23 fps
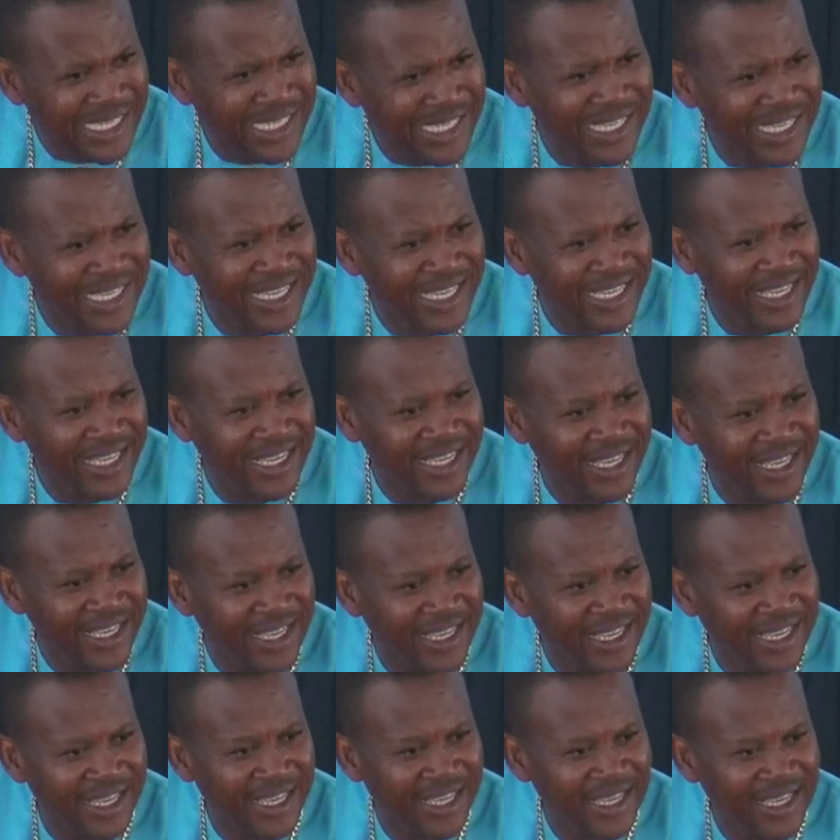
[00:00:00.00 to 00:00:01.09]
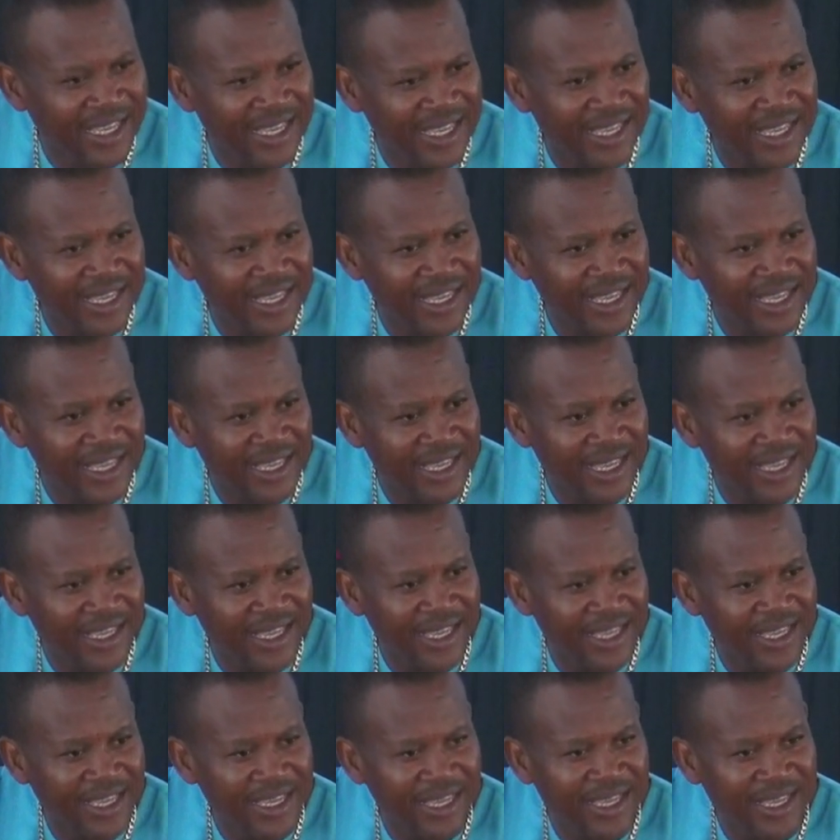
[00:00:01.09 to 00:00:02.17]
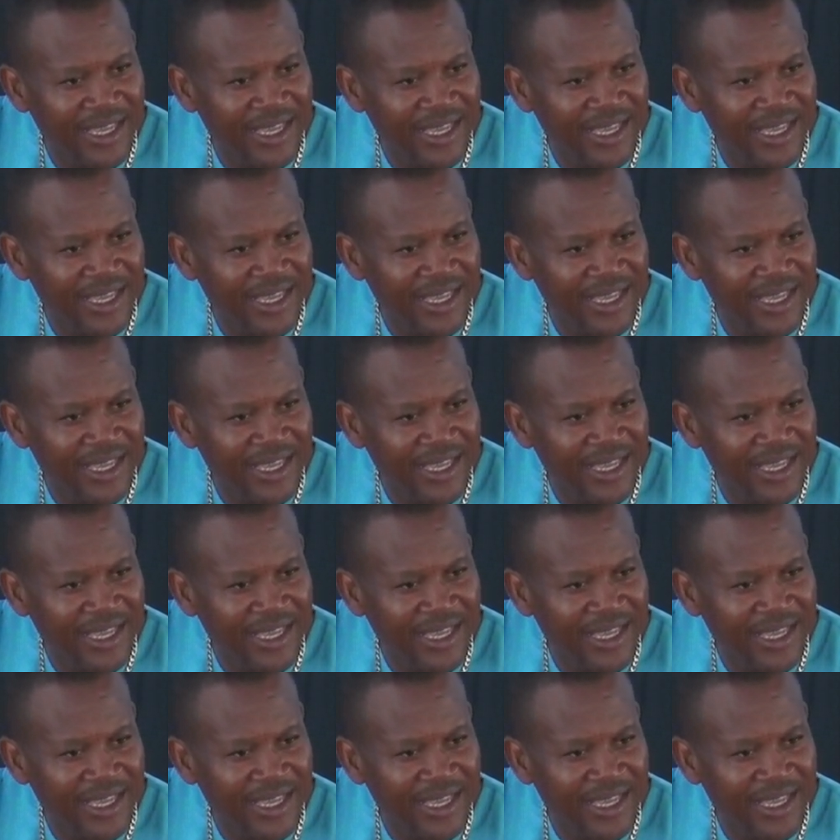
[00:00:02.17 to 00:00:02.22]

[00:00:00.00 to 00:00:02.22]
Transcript: Nothing is said.